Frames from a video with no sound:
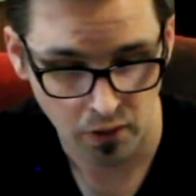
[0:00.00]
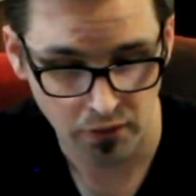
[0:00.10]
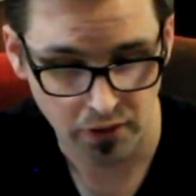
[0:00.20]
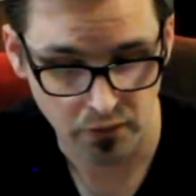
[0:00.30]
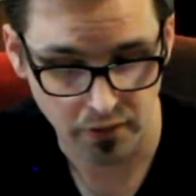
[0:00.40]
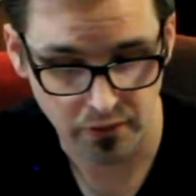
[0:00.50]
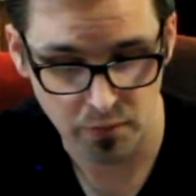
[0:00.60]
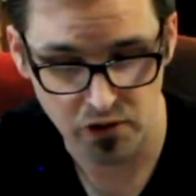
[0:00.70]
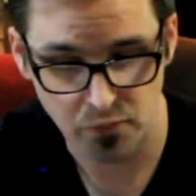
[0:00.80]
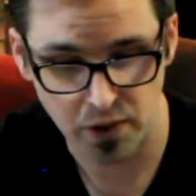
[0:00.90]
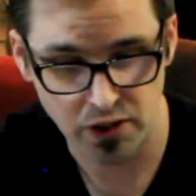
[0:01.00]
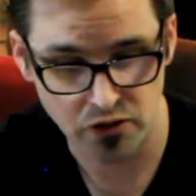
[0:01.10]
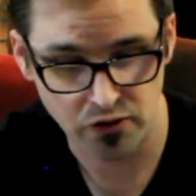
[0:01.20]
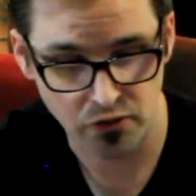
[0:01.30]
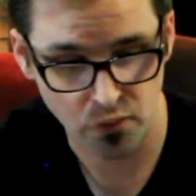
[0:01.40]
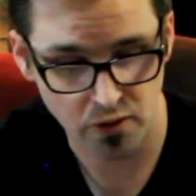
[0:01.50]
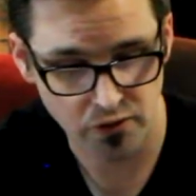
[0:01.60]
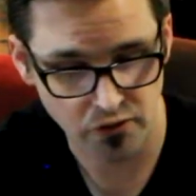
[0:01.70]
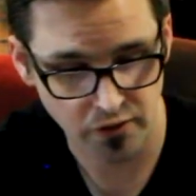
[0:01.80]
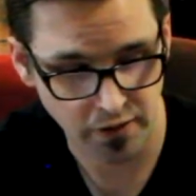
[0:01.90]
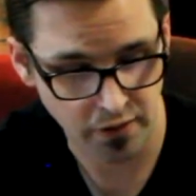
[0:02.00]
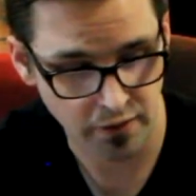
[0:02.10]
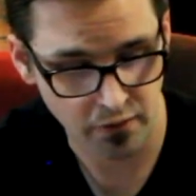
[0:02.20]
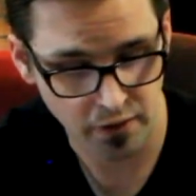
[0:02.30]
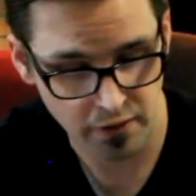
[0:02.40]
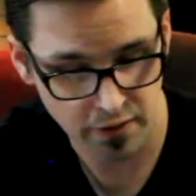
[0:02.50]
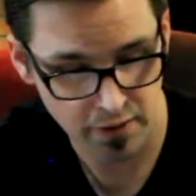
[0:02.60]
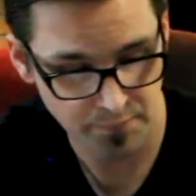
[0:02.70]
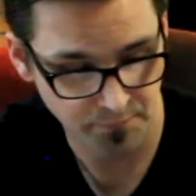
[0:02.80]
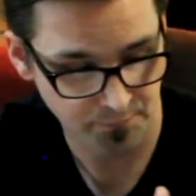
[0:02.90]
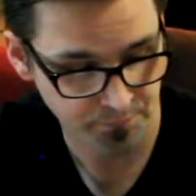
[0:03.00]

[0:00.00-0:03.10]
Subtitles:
I'll take a look at some of these pages as well, just so you can get a look at that.